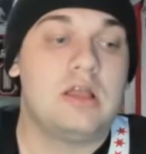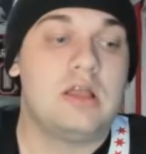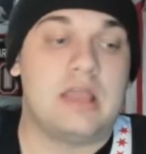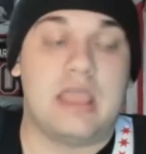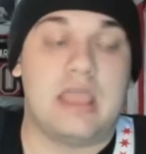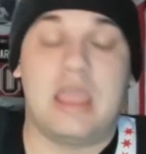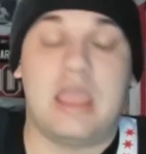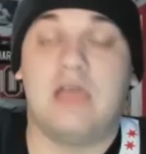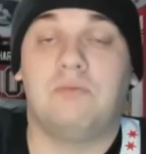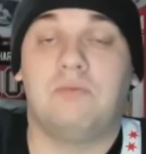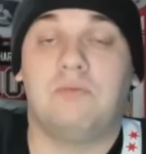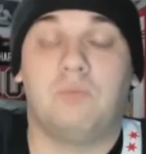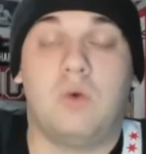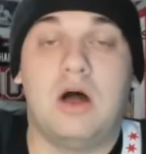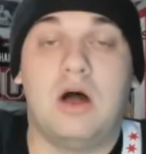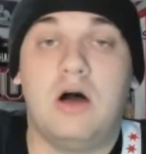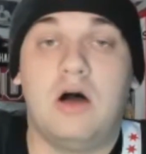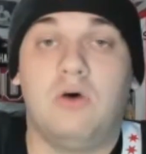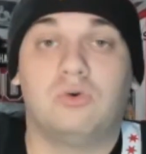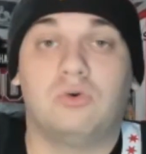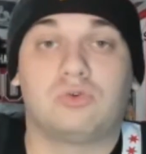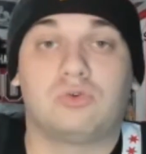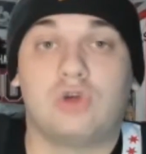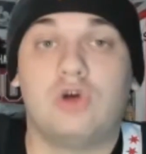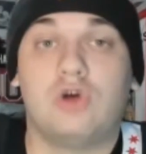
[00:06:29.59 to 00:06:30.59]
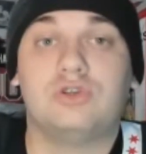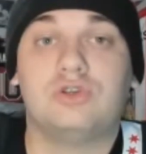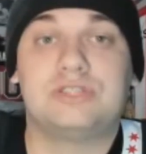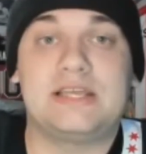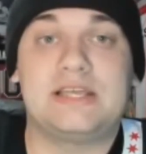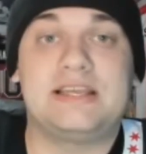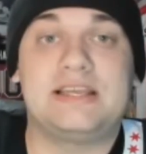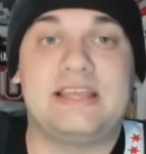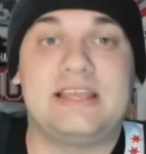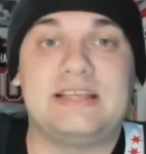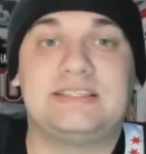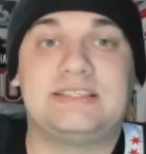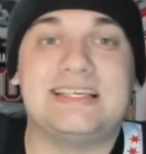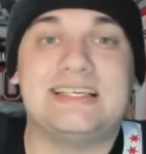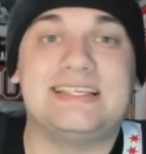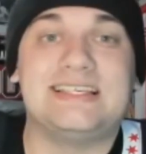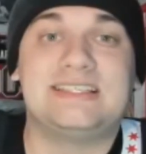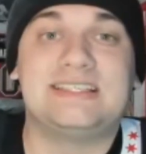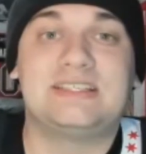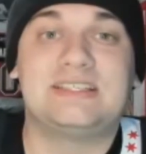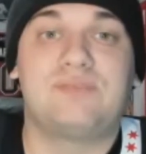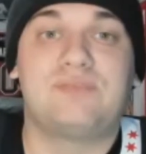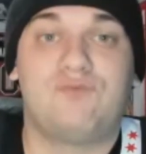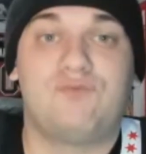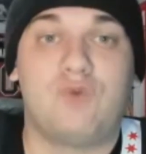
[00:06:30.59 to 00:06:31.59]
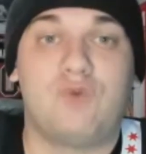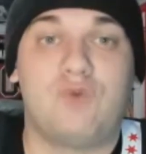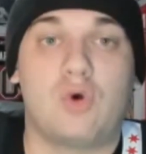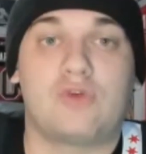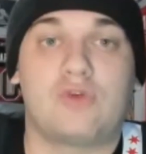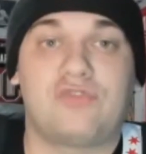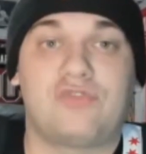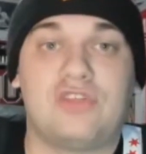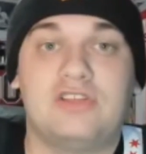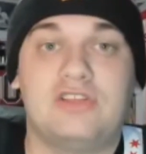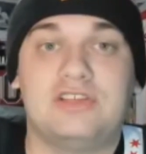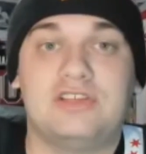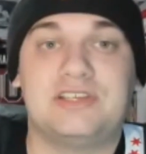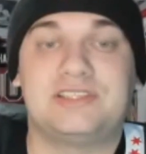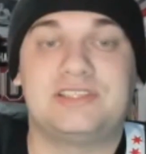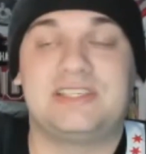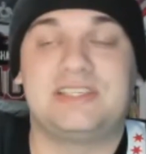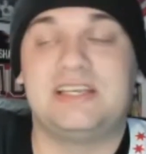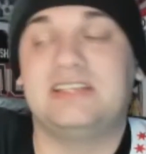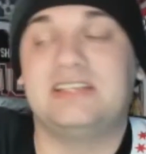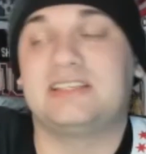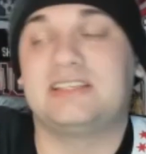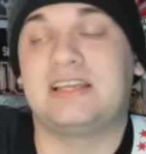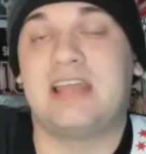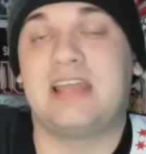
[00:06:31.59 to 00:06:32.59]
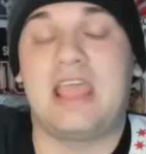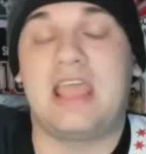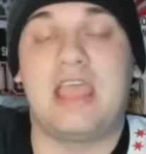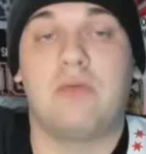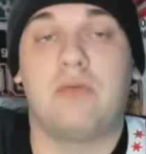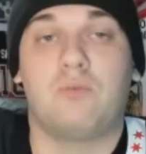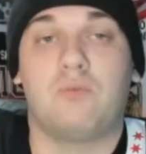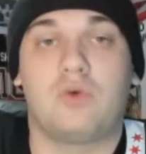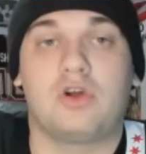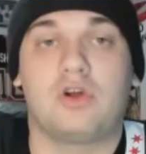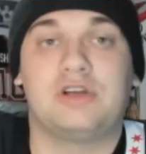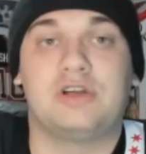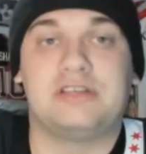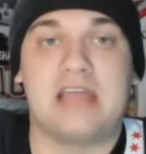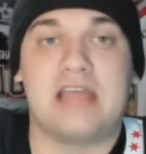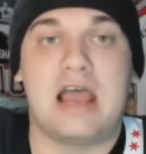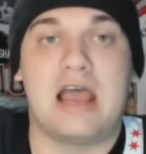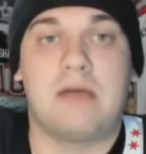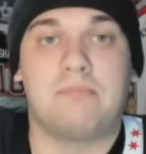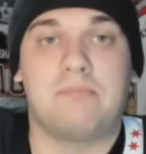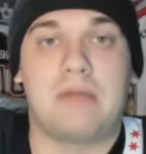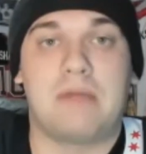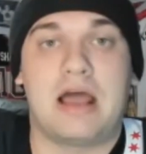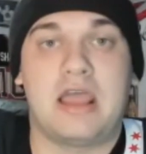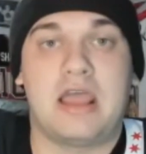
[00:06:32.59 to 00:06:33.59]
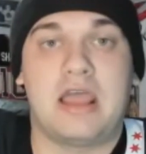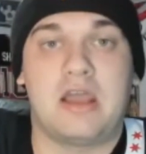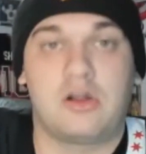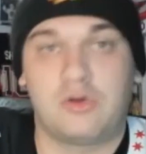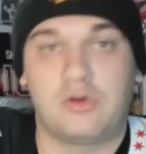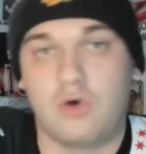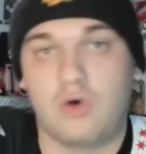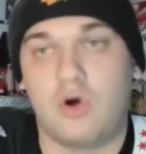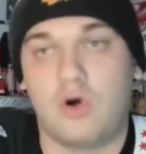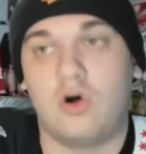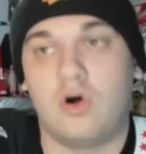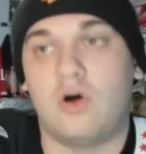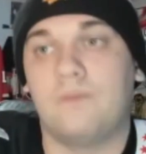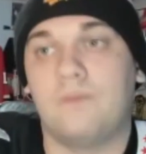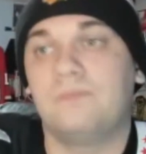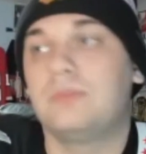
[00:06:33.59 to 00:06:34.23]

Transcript: And well, Rosen gets his fourth of the season, and we're down by a goal.